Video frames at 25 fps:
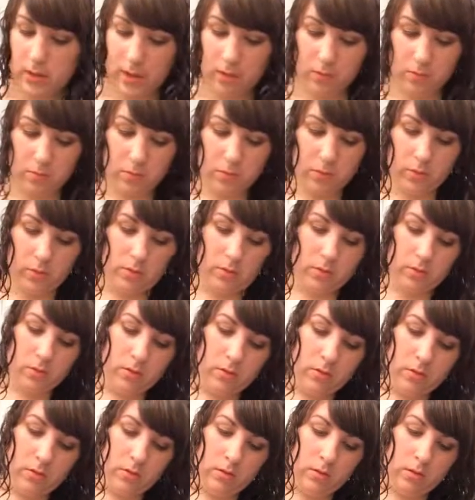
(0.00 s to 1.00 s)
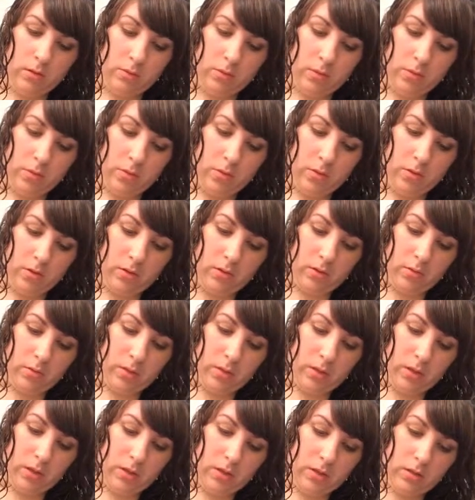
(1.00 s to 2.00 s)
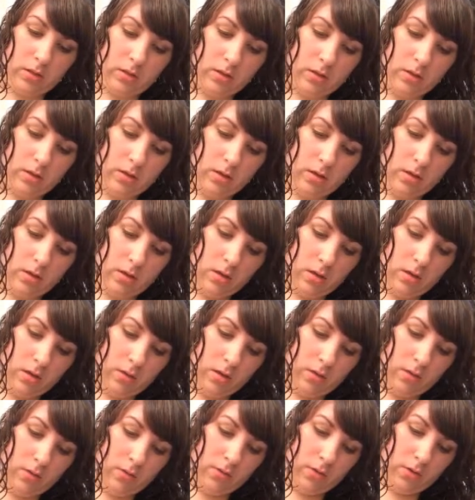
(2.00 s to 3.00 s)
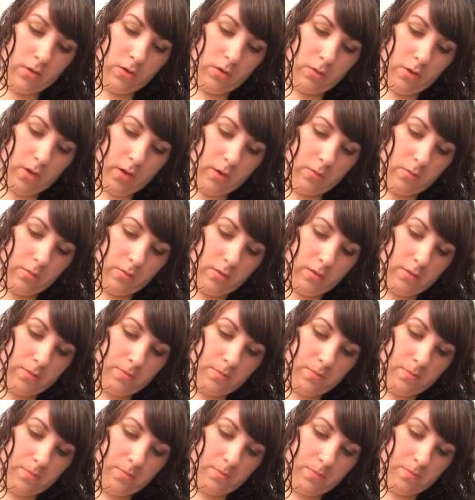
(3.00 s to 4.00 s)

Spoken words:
damp, I'm going to put a few drops,